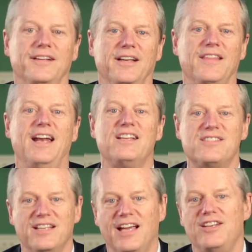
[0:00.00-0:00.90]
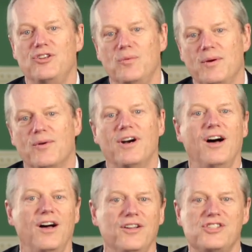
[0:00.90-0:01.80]
and the next thing I knew, we were
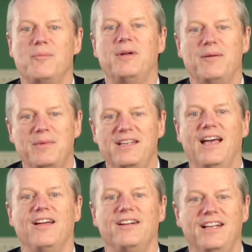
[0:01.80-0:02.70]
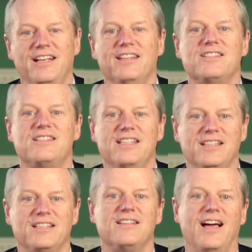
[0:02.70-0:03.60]
all jumping up and down and hitting the
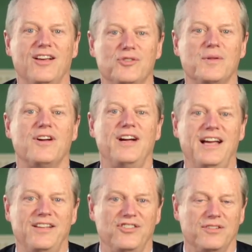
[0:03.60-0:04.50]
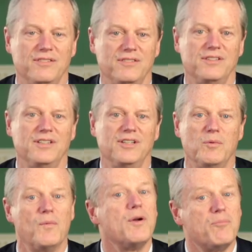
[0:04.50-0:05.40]
ceiling tiles with our heads.
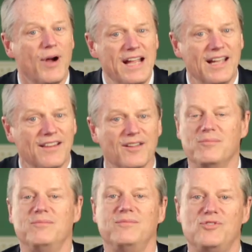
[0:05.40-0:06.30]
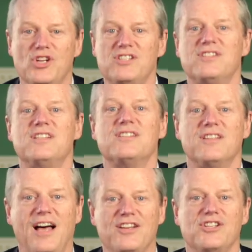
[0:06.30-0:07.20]
We weren't breaking them, just
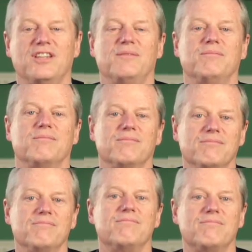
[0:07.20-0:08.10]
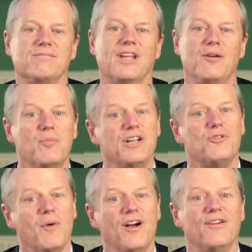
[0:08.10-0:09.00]
dislodging them. Pretty
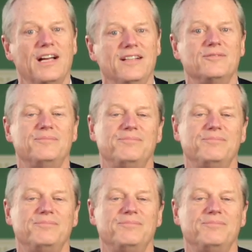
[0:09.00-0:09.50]
smart, right?